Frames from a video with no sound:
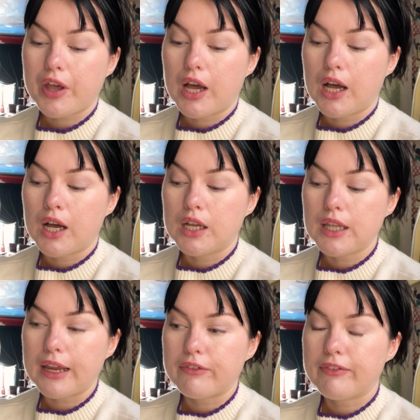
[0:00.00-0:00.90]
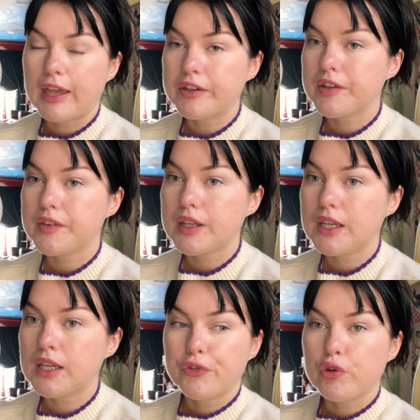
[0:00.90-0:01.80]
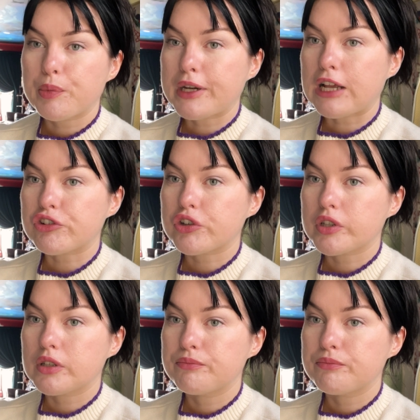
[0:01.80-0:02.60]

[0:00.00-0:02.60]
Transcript: are like fantasy, supernatural,